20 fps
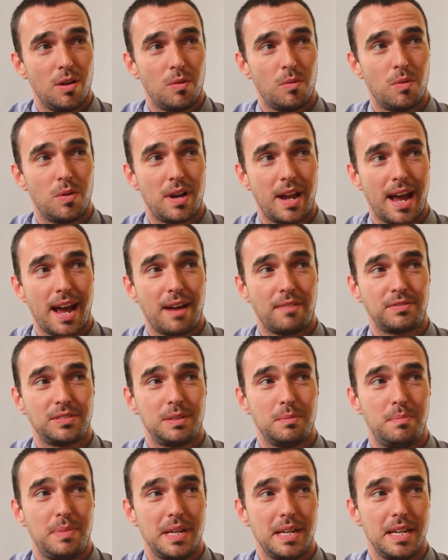would have
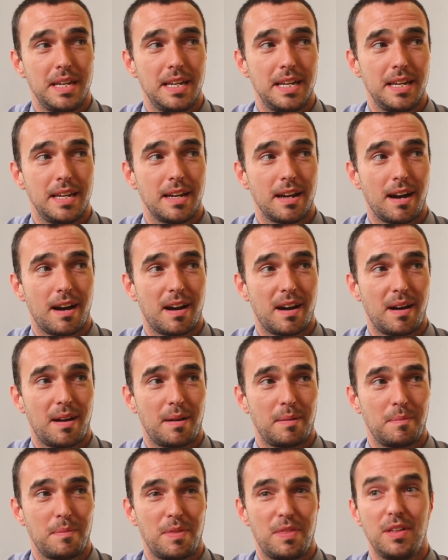to be
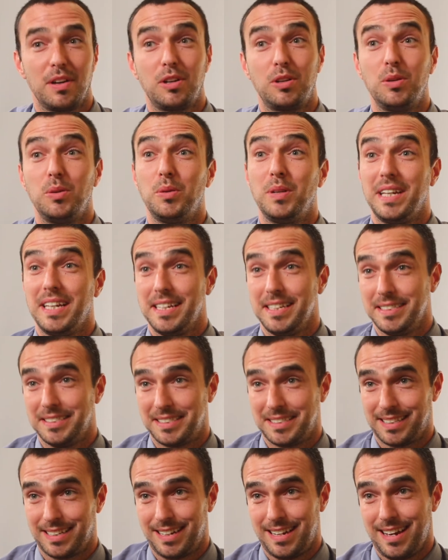um, The
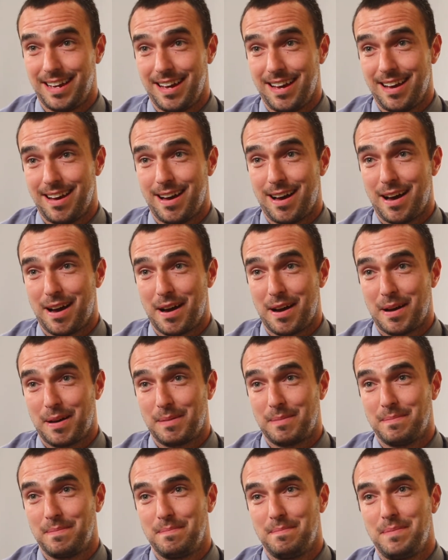Goonies
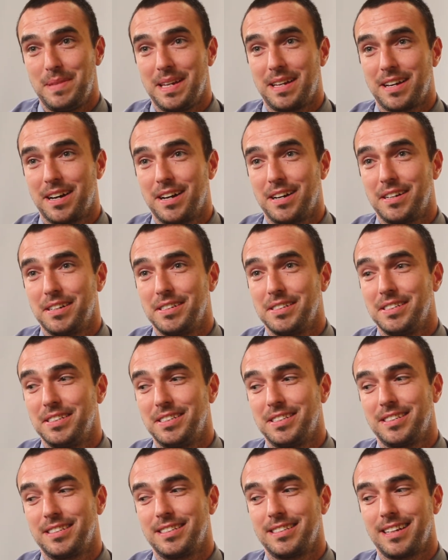um,
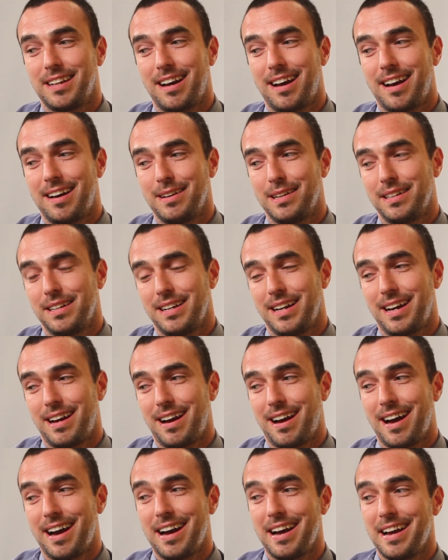because
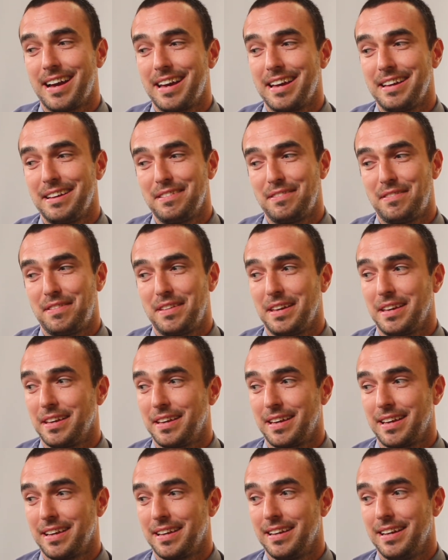I
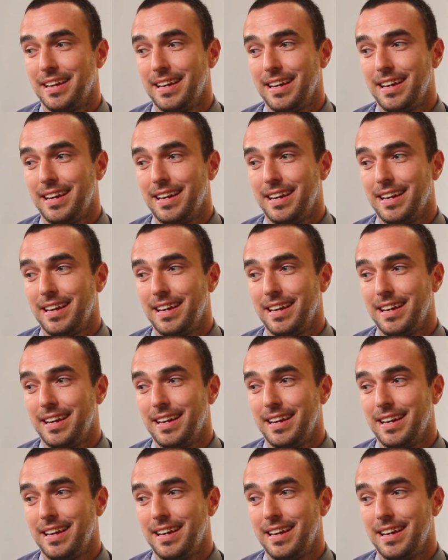think